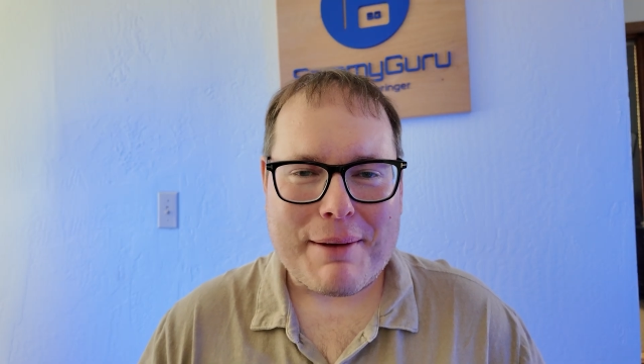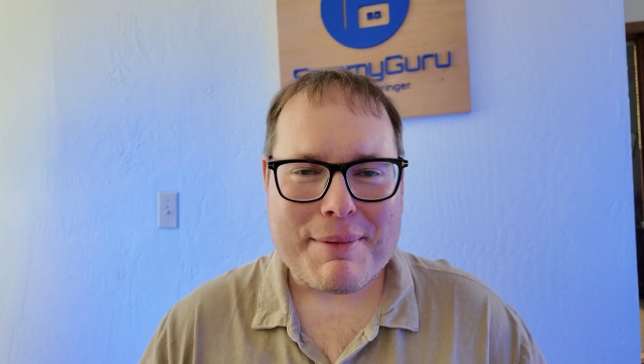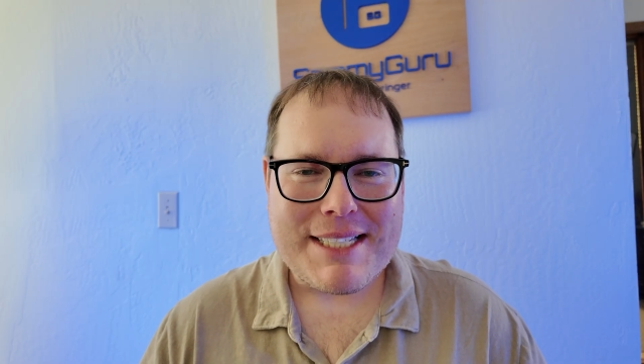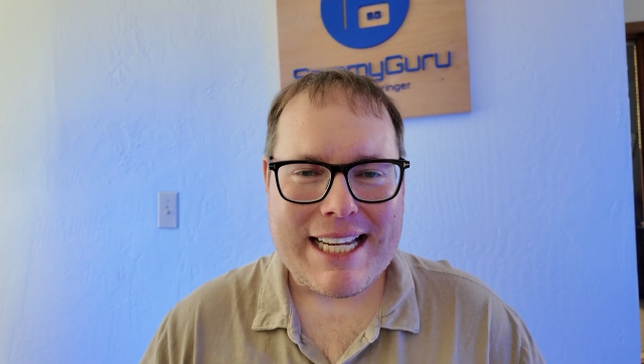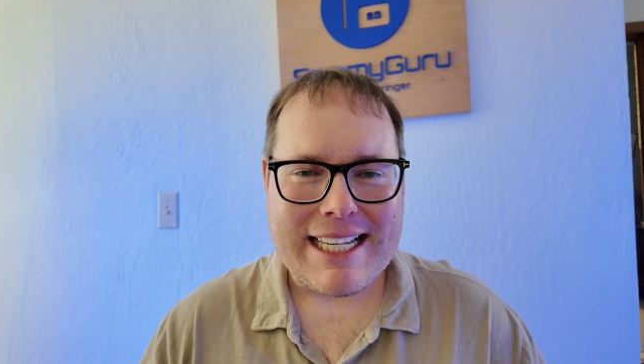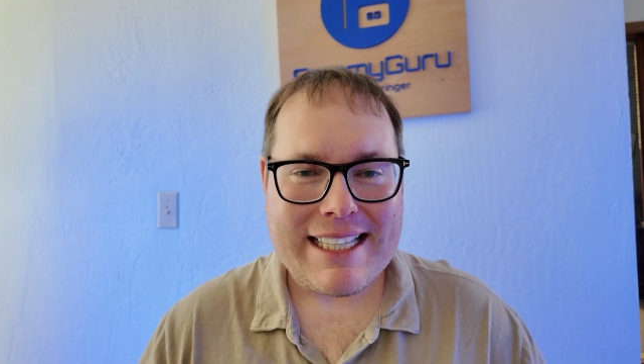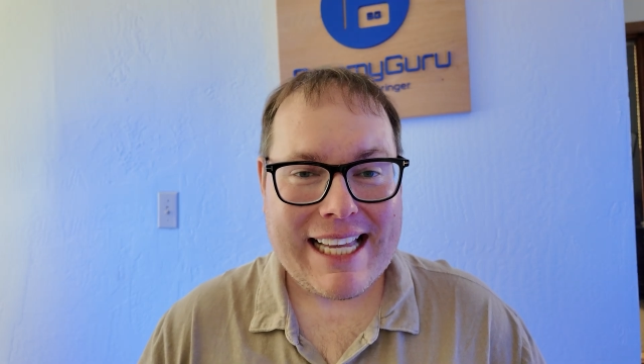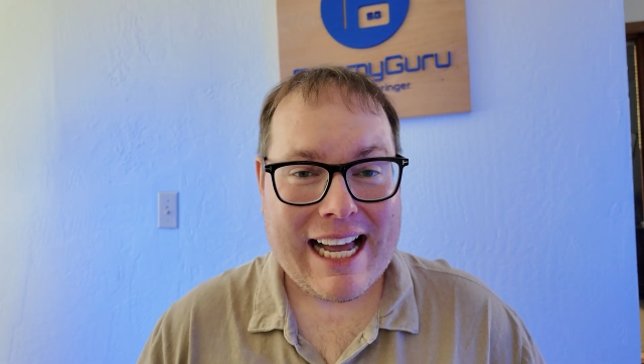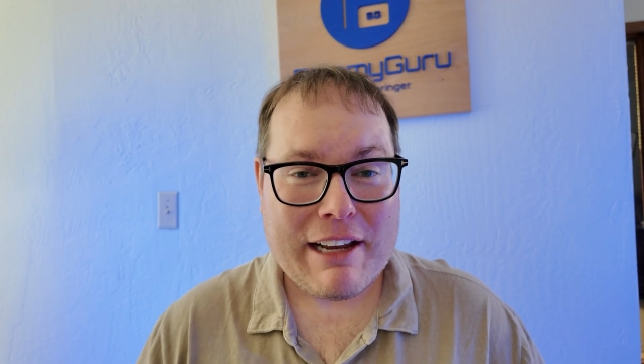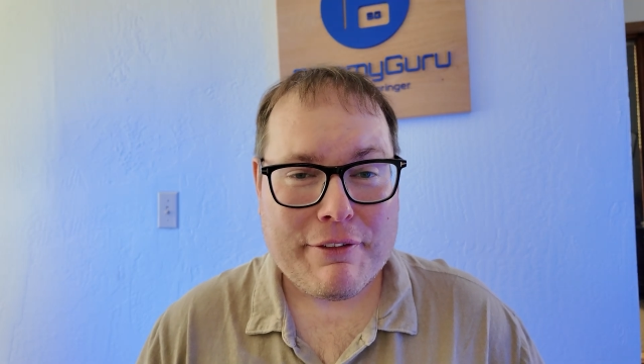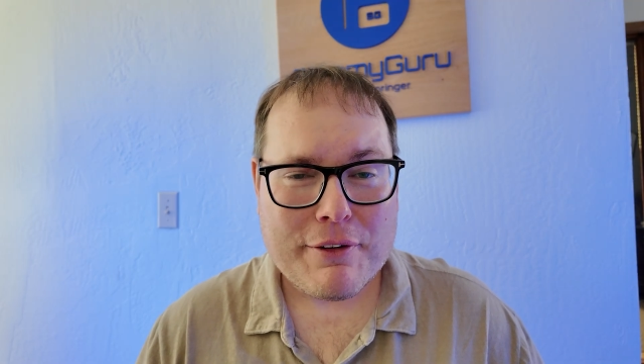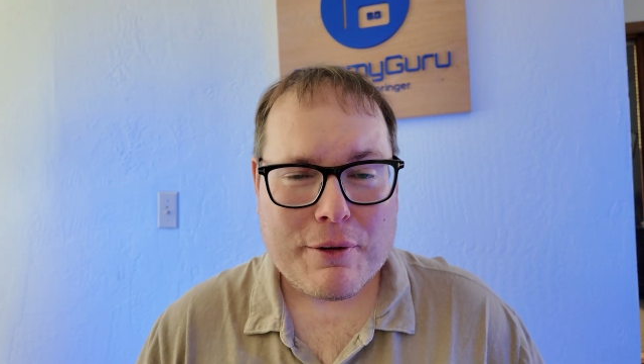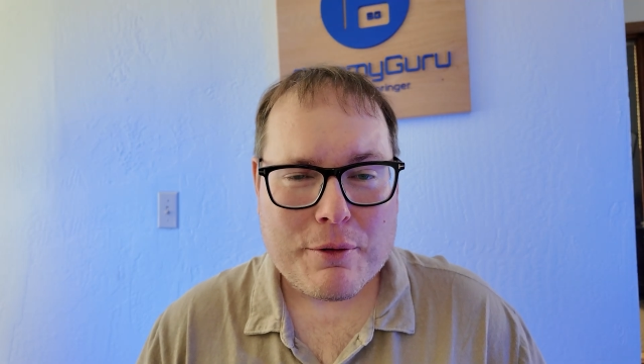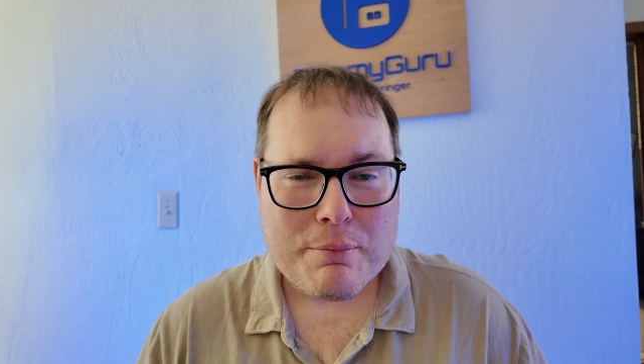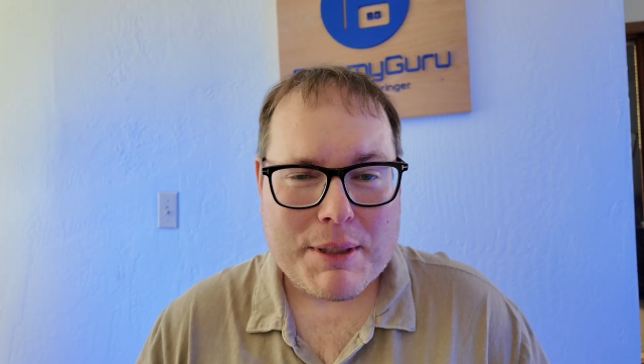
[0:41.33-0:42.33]
imitating the
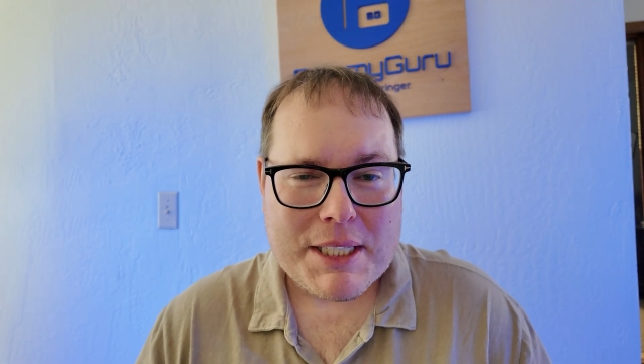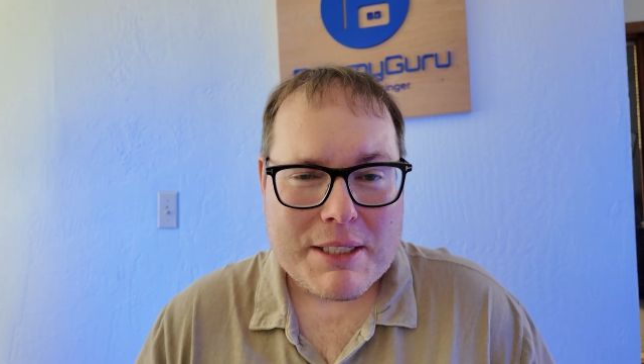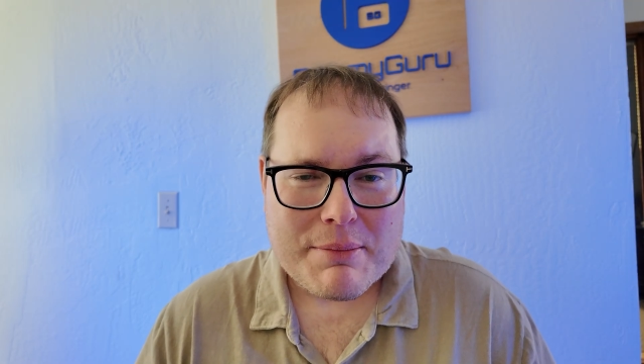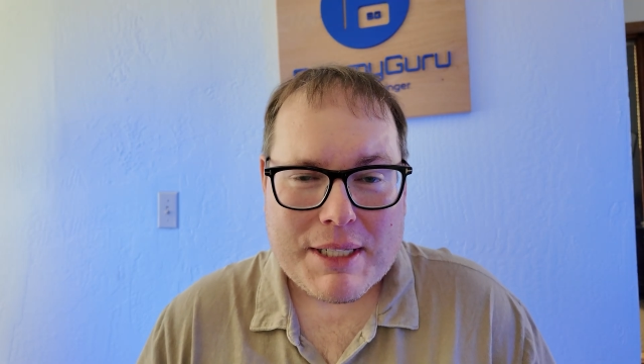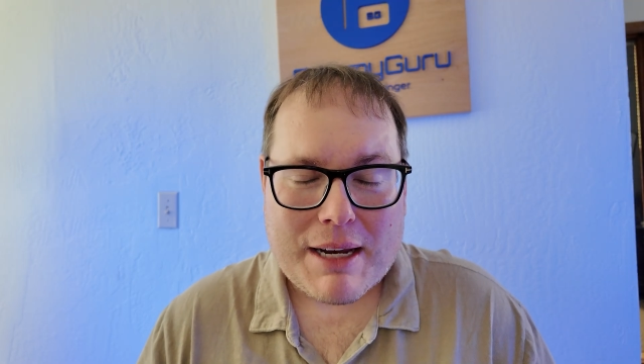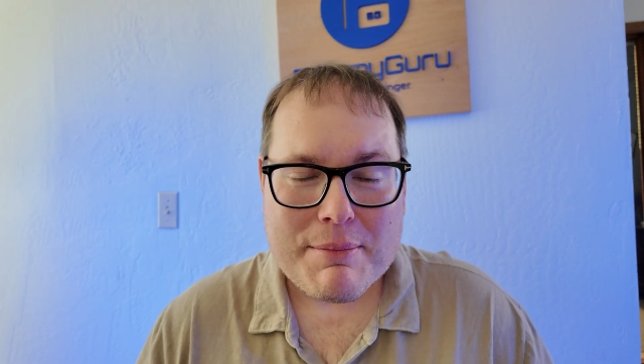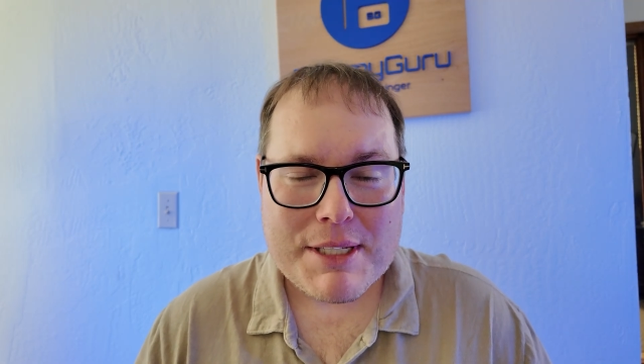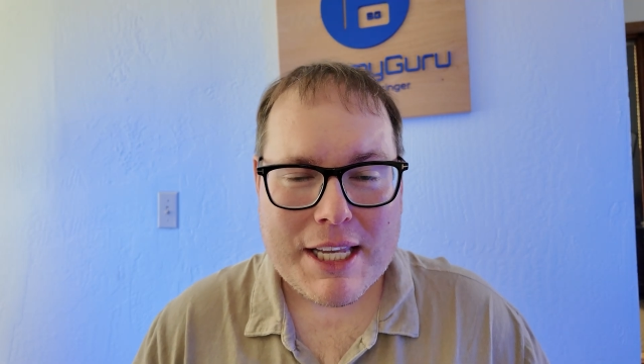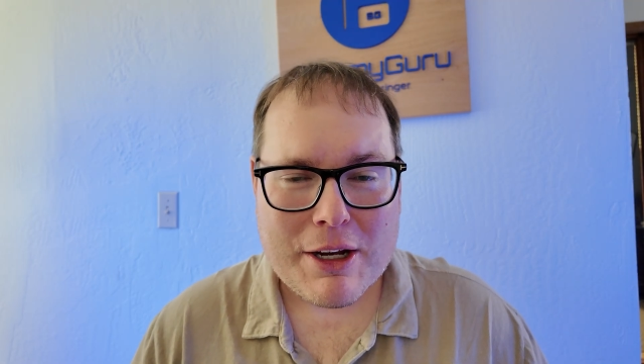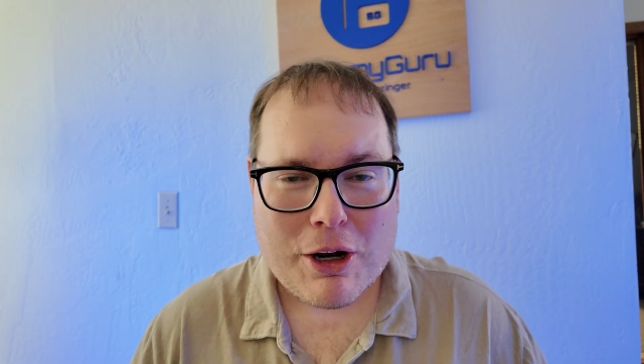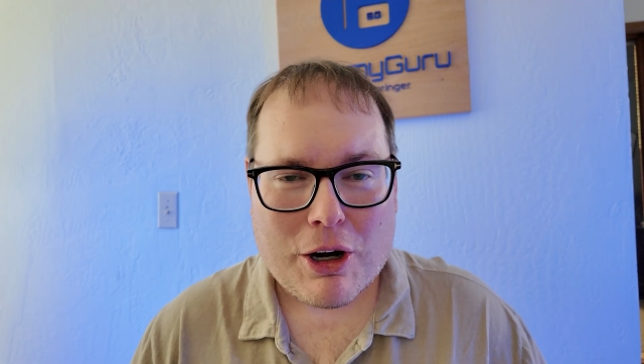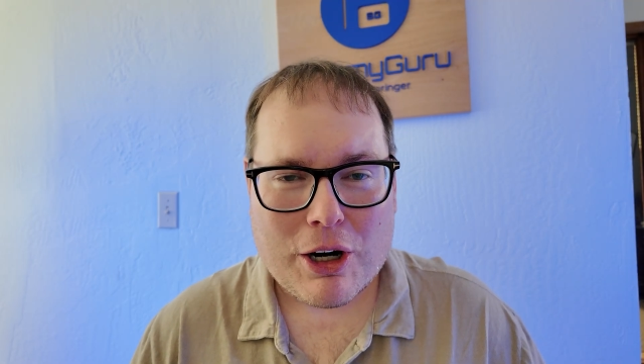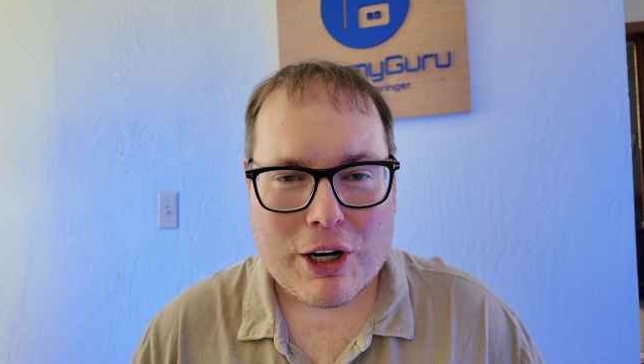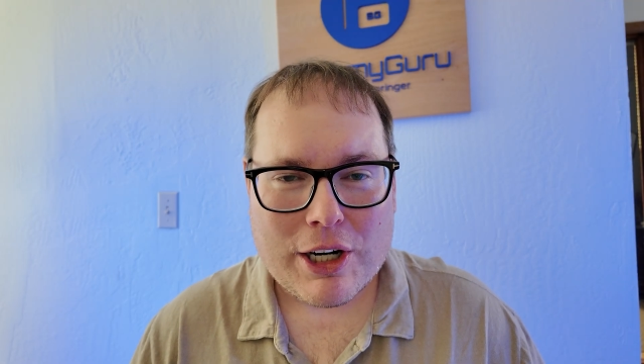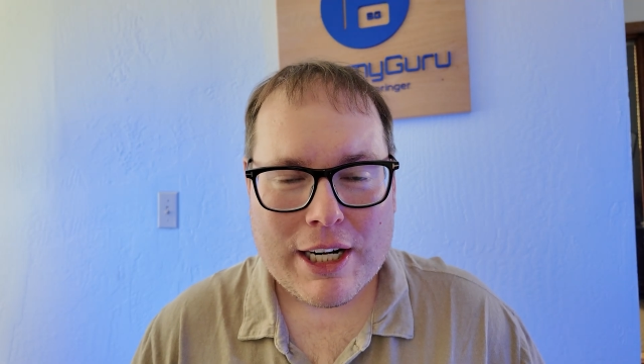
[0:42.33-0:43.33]
iPhone, but sometimes they
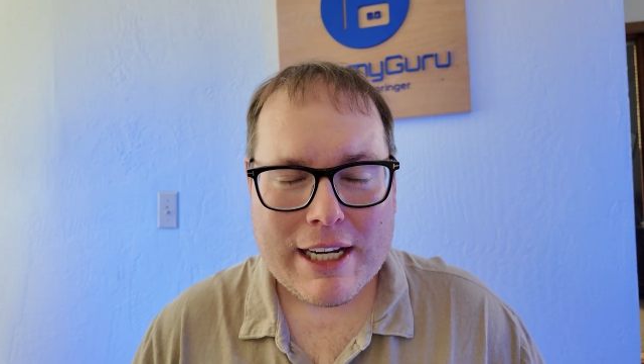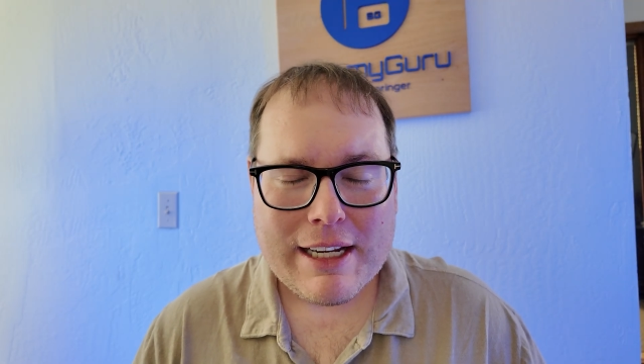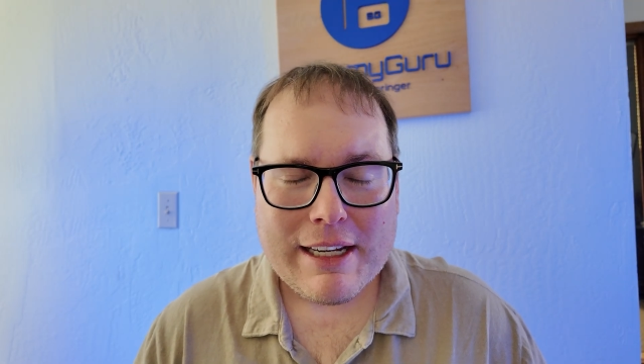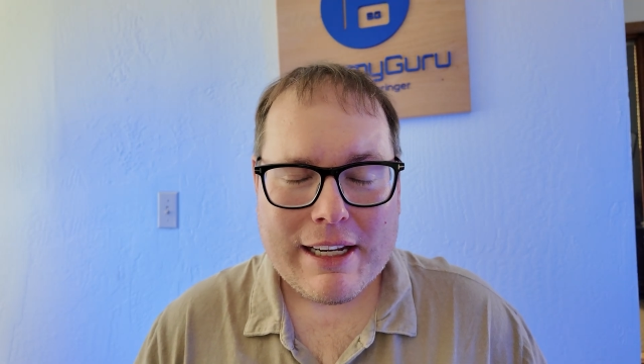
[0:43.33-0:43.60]
are.